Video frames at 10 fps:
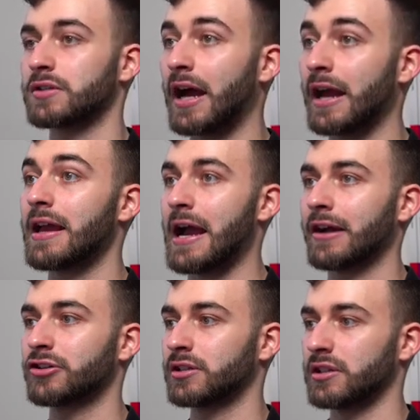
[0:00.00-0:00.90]
I
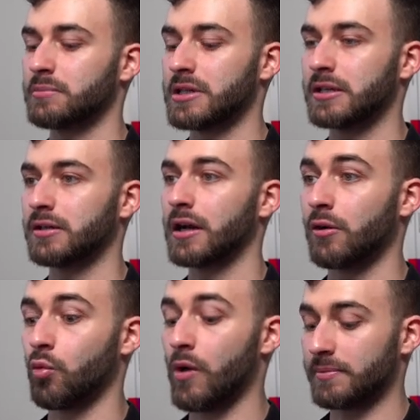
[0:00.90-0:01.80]
actually mean a
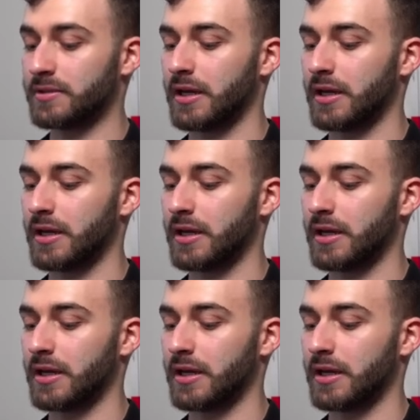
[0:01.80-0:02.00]
website.